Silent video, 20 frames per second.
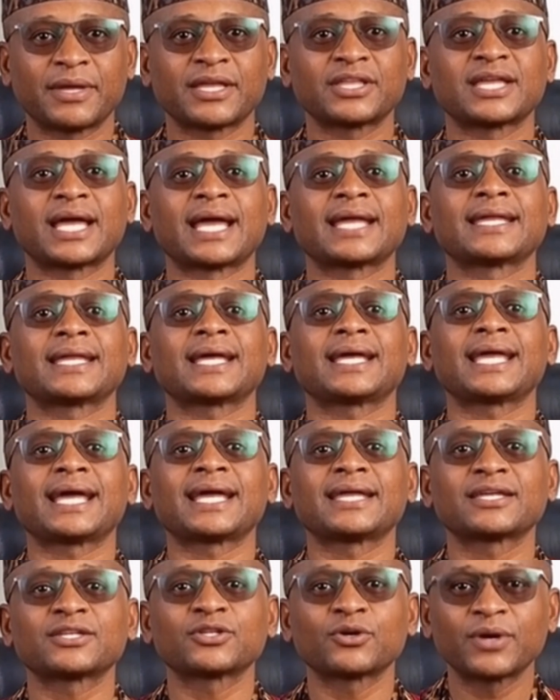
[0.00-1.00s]
checked
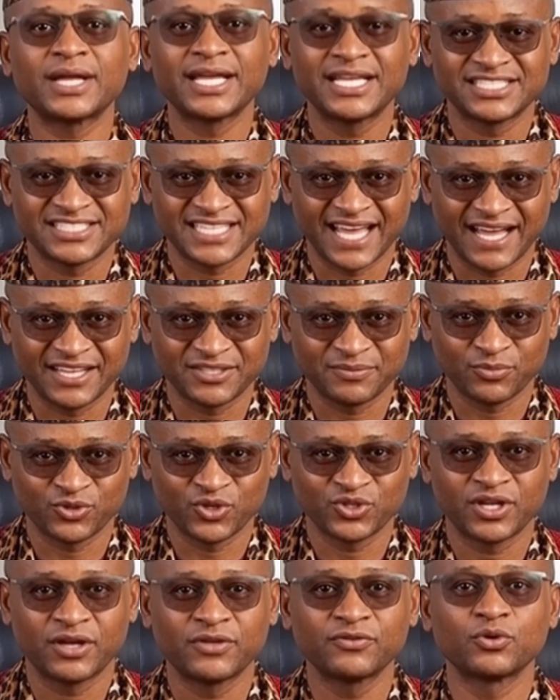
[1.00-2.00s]
against your exact
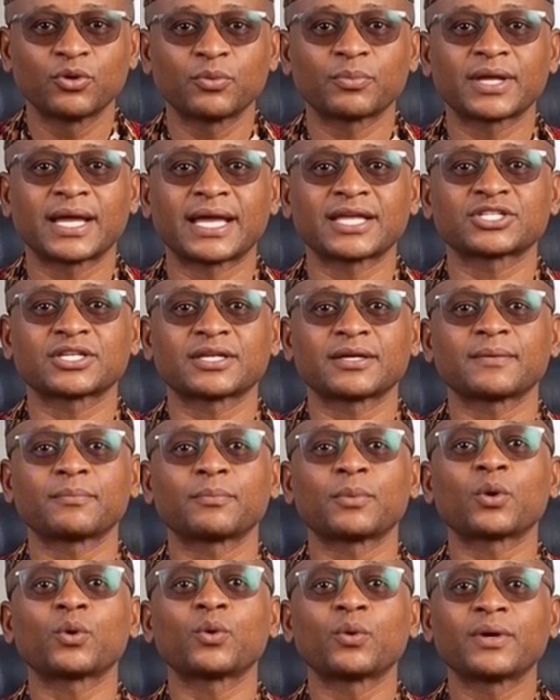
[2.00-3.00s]
product
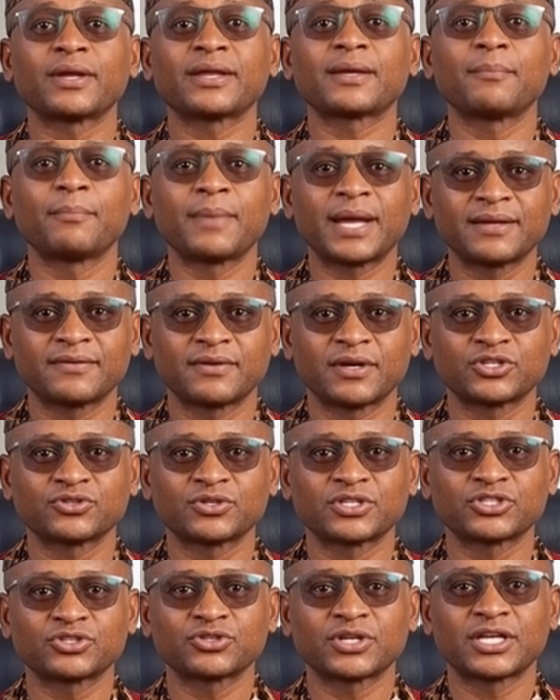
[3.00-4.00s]
formulation. Pause. Beverage
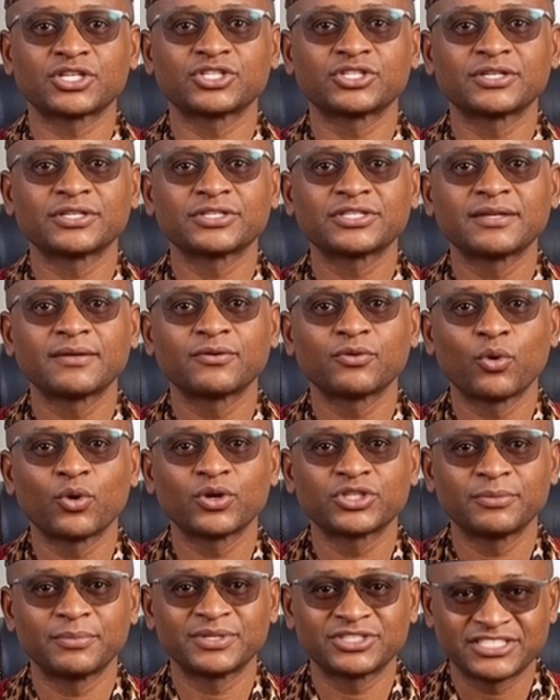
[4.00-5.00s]
restrictions for
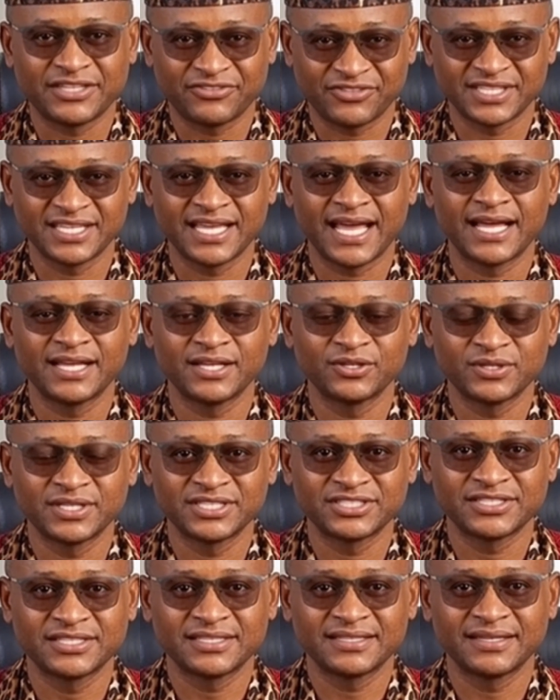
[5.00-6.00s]
specific
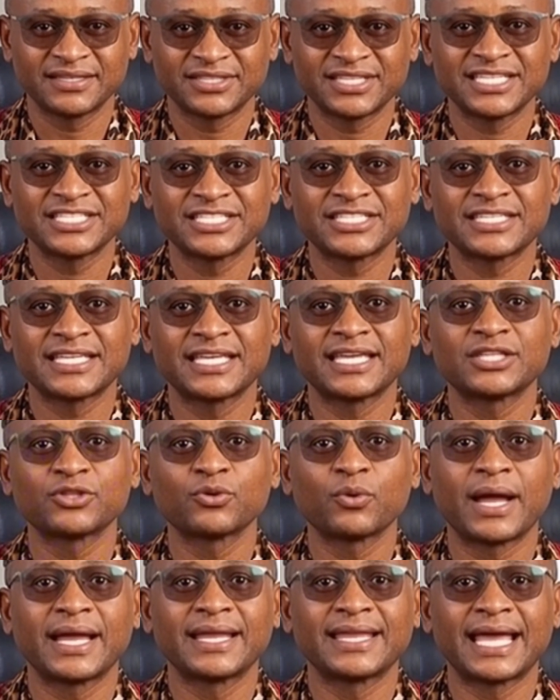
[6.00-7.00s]
categories. This is
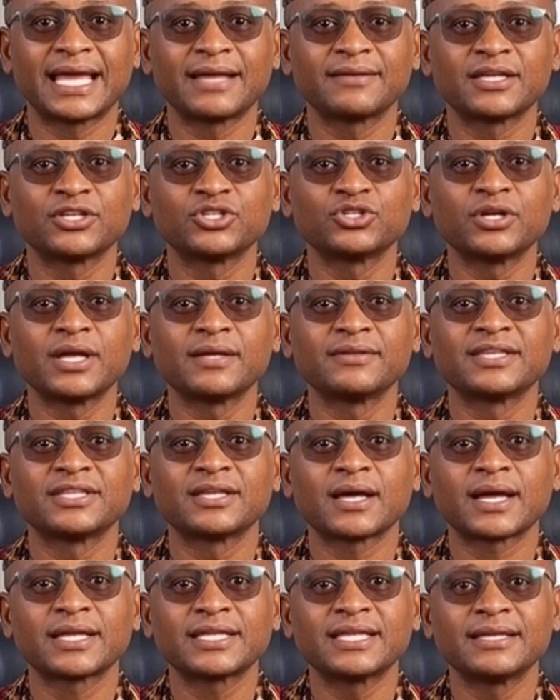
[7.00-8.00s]
where David should have
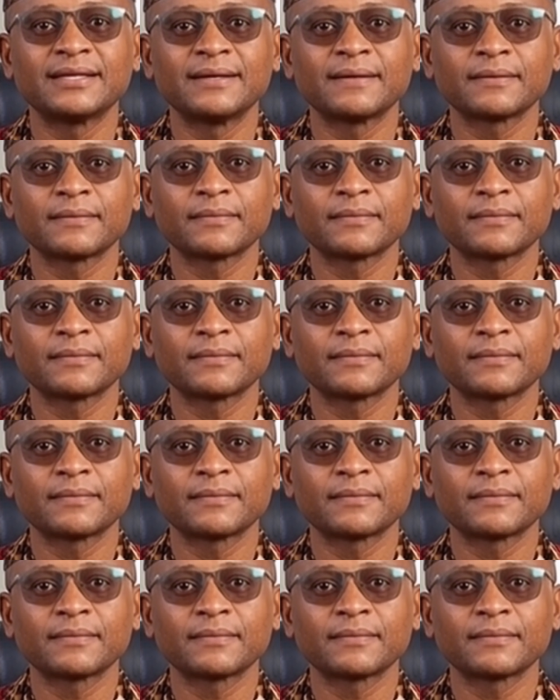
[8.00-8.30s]
started.